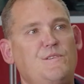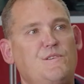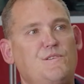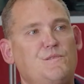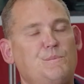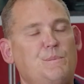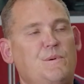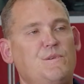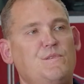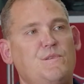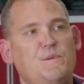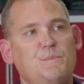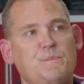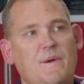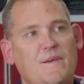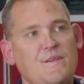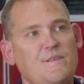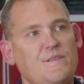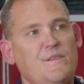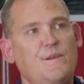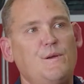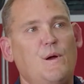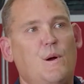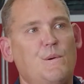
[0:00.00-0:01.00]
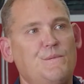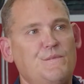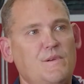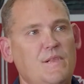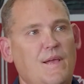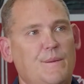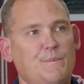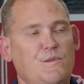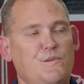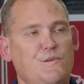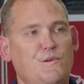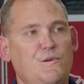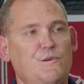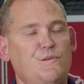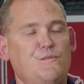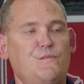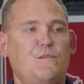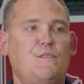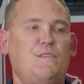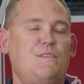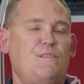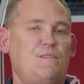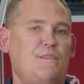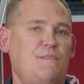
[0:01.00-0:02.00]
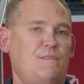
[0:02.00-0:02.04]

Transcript: It's supposed to basically overlap the two. So